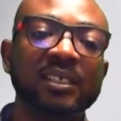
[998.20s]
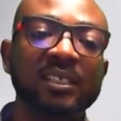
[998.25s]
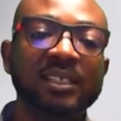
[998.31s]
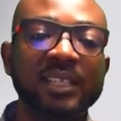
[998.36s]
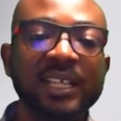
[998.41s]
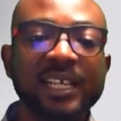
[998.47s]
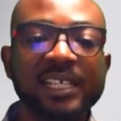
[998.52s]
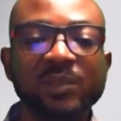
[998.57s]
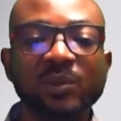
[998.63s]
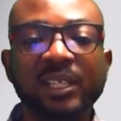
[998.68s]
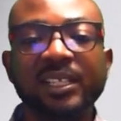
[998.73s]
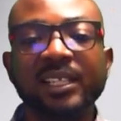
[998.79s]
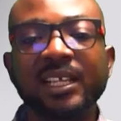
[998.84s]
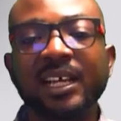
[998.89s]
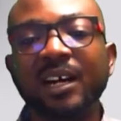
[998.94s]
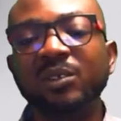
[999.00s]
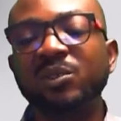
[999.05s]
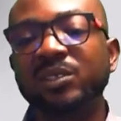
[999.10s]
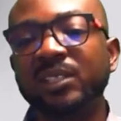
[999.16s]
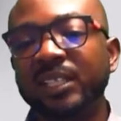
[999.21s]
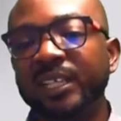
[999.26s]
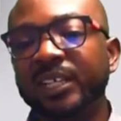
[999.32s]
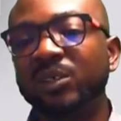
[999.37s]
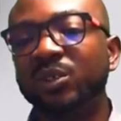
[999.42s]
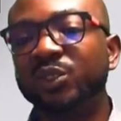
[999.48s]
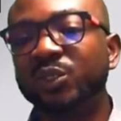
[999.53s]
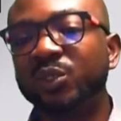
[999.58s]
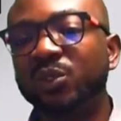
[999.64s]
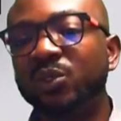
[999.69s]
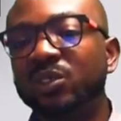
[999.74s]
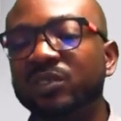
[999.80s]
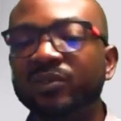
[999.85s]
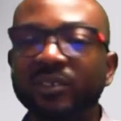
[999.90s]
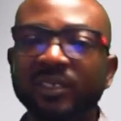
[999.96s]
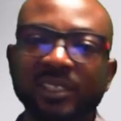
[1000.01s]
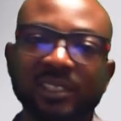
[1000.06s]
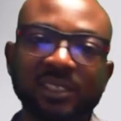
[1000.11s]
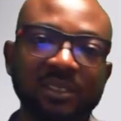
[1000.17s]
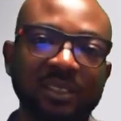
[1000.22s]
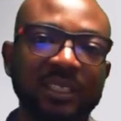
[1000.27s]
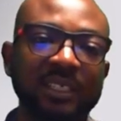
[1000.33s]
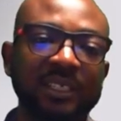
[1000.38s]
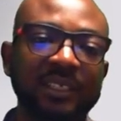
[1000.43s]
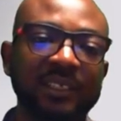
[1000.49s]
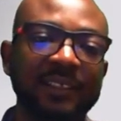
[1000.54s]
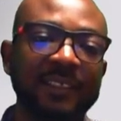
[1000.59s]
Next, we learn how to select controls for a study.